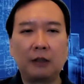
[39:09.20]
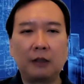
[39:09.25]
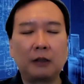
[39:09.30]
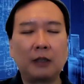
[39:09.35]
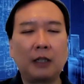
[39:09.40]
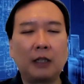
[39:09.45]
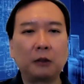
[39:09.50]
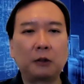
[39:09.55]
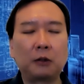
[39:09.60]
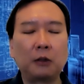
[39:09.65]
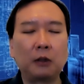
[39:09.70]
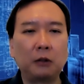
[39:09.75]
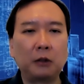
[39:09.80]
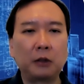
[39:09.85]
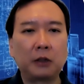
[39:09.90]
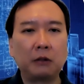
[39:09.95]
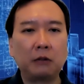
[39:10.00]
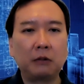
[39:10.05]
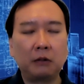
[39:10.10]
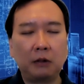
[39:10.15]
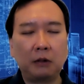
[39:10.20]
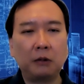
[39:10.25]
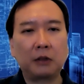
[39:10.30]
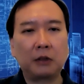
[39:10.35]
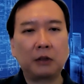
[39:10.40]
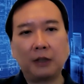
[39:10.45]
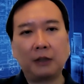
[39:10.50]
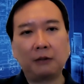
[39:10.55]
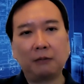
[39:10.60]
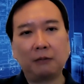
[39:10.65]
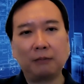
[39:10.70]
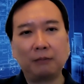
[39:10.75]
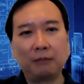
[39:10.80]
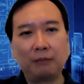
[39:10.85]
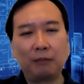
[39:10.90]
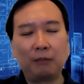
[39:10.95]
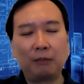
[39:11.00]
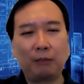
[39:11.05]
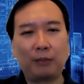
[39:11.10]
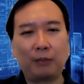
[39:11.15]
the cloud solution, you can
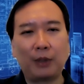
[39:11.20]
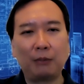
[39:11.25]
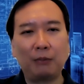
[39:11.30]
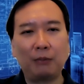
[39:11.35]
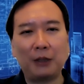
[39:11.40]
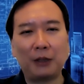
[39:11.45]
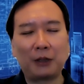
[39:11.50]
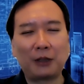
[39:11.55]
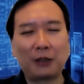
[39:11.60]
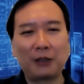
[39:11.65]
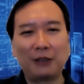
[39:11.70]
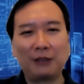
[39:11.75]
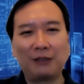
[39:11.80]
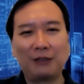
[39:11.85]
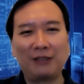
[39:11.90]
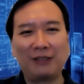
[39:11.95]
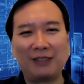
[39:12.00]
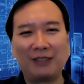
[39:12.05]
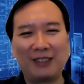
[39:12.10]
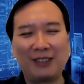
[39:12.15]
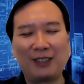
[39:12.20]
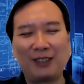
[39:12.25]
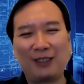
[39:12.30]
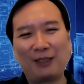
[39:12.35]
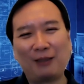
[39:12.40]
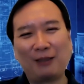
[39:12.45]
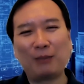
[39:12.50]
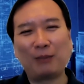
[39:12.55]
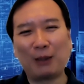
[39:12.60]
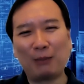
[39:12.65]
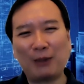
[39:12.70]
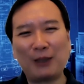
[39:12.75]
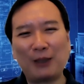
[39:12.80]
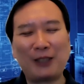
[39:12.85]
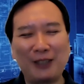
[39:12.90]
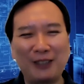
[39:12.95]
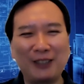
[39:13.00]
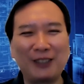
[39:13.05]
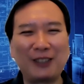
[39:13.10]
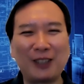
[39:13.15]
publish
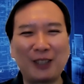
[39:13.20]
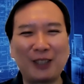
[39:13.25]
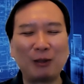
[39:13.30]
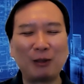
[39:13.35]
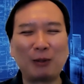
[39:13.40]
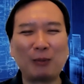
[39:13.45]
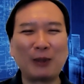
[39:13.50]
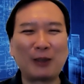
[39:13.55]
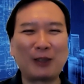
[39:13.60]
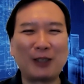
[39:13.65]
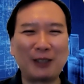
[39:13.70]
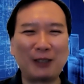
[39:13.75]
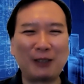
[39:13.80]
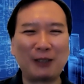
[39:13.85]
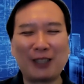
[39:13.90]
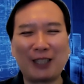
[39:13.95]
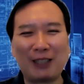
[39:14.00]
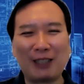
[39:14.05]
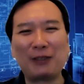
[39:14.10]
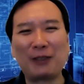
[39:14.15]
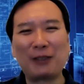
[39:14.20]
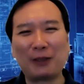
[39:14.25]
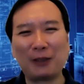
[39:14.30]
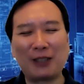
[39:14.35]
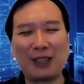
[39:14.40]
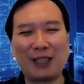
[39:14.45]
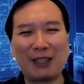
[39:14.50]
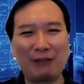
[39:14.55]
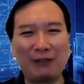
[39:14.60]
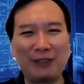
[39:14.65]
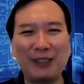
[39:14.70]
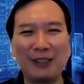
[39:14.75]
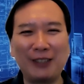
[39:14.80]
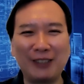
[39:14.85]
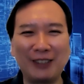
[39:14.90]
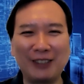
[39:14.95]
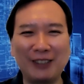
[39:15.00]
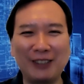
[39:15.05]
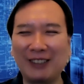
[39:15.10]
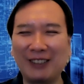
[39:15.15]
in terms, because you have to have
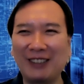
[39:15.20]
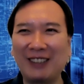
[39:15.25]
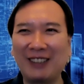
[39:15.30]
the